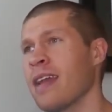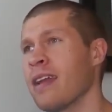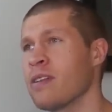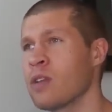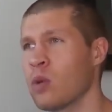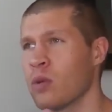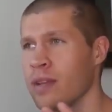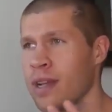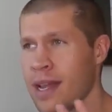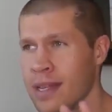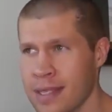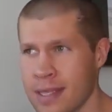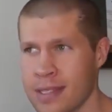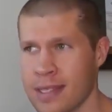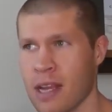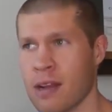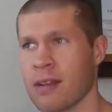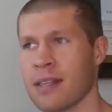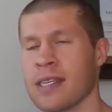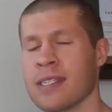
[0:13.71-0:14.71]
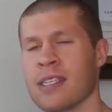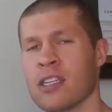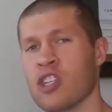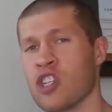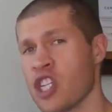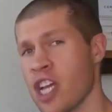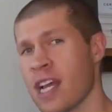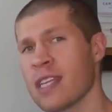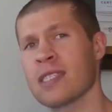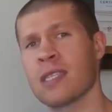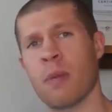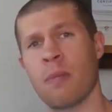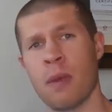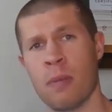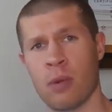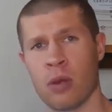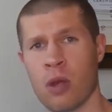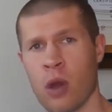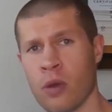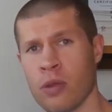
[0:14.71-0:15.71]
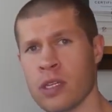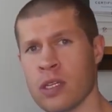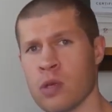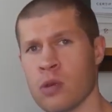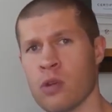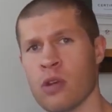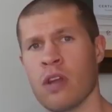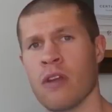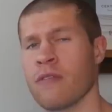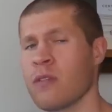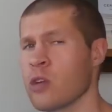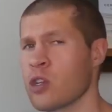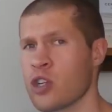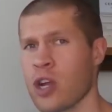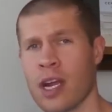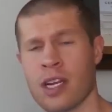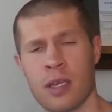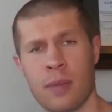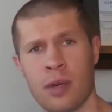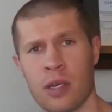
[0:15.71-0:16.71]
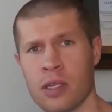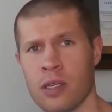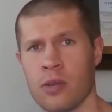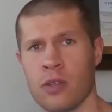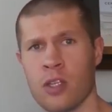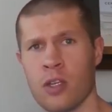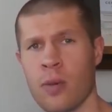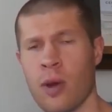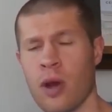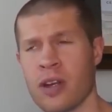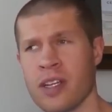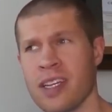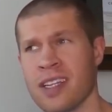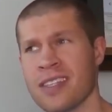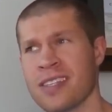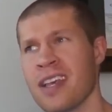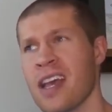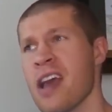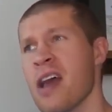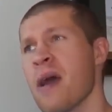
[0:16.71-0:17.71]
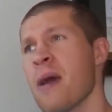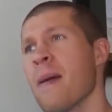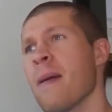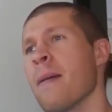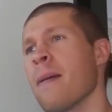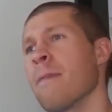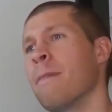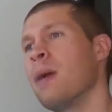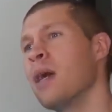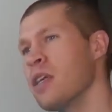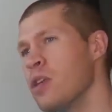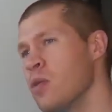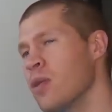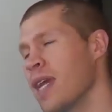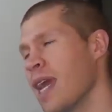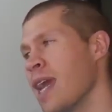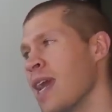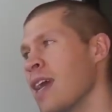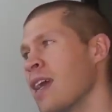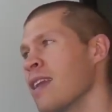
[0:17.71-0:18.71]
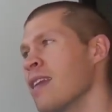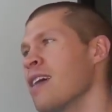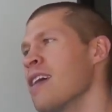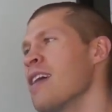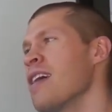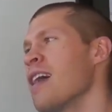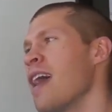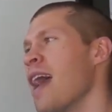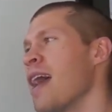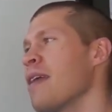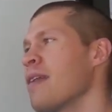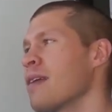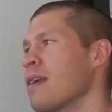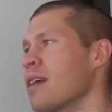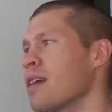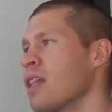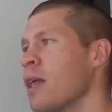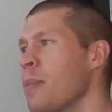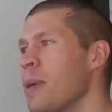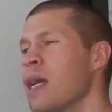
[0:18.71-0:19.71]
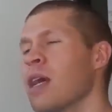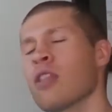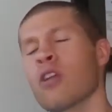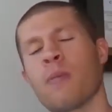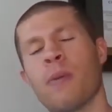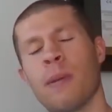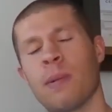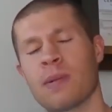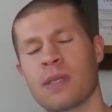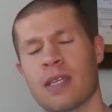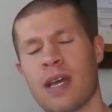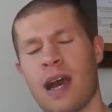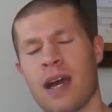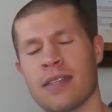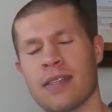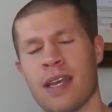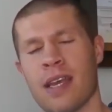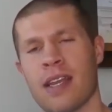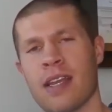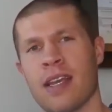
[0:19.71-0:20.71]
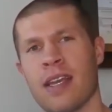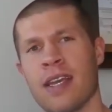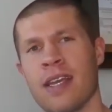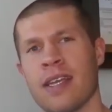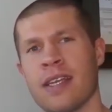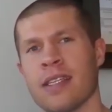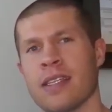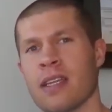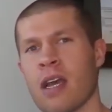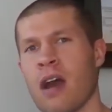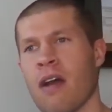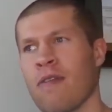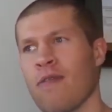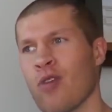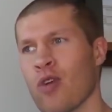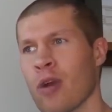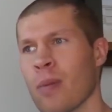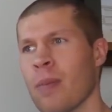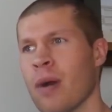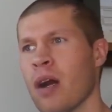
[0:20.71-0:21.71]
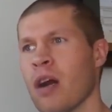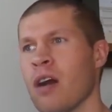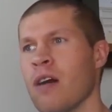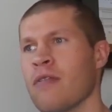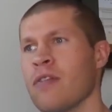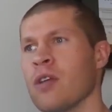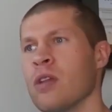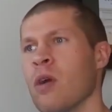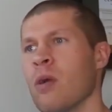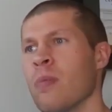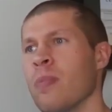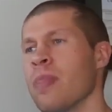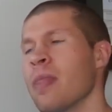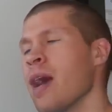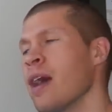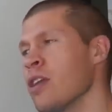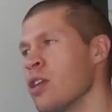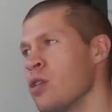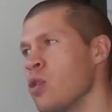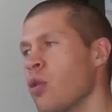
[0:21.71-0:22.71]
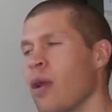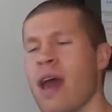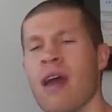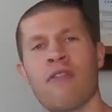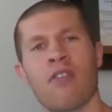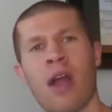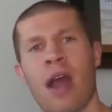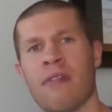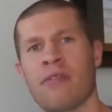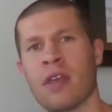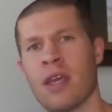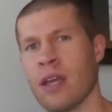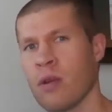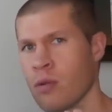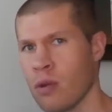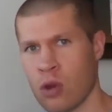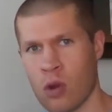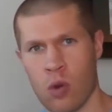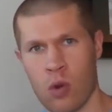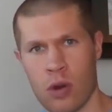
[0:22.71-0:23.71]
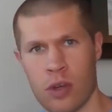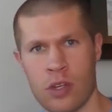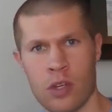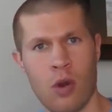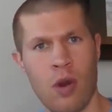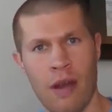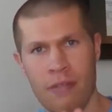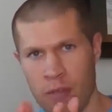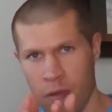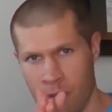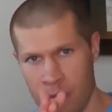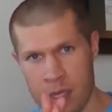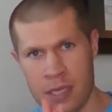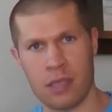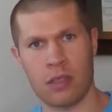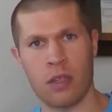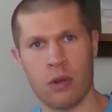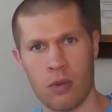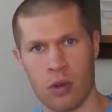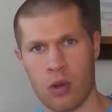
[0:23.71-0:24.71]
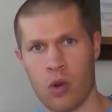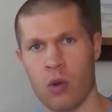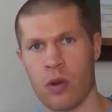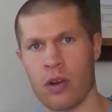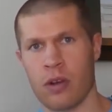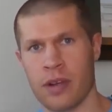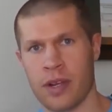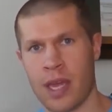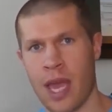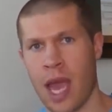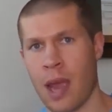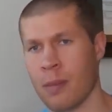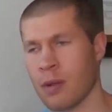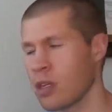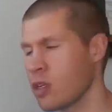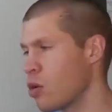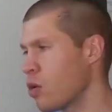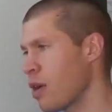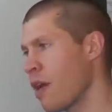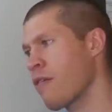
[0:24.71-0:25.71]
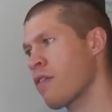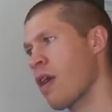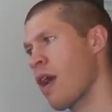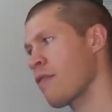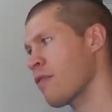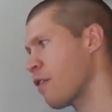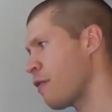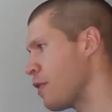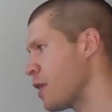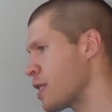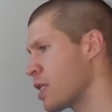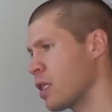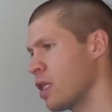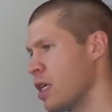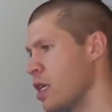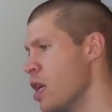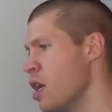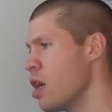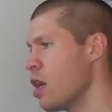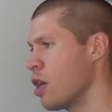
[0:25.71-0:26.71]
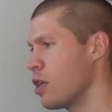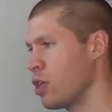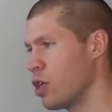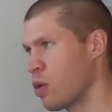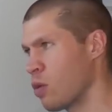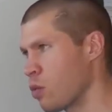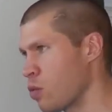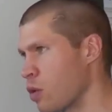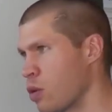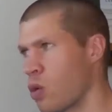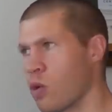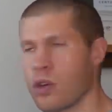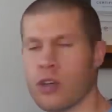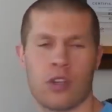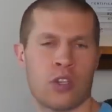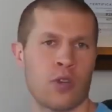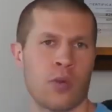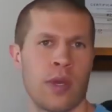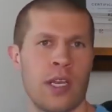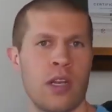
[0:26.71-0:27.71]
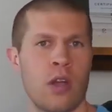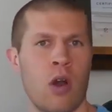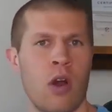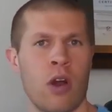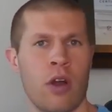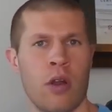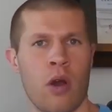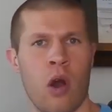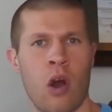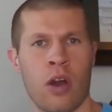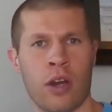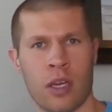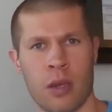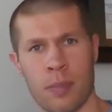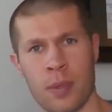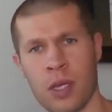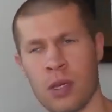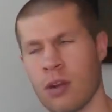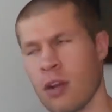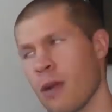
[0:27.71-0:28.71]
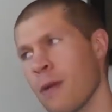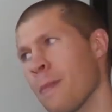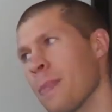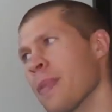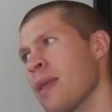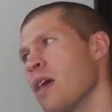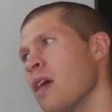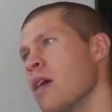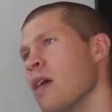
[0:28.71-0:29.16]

and I don't necessarily suggest that people go this route if they're trying to build a YouTube audience, but you can. And clipping other people's content is a form of, you don't ever have to hit record. You don't have to physically record on a camera. You don't ever have to physically, record your screen on a computer.